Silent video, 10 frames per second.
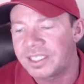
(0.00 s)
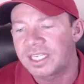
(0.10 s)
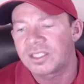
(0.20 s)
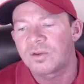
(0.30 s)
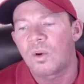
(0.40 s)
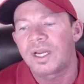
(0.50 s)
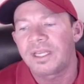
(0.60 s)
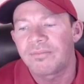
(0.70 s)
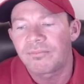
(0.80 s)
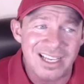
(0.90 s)
six
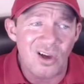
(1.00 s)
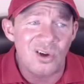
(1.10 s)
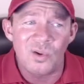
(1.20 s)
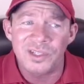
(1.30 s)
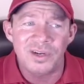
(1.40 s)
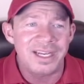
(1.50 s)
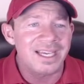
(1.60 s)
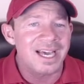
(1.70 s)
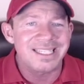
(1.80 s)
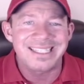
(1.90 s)
twenty. The altcoin trading,
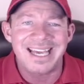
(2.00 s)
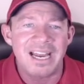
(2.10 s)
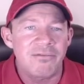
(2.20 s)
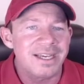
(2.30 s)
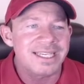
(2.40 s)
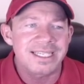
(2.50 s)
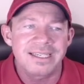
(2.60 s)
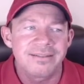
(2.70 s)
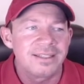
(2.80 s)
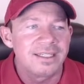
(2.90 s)
guys, is high risk.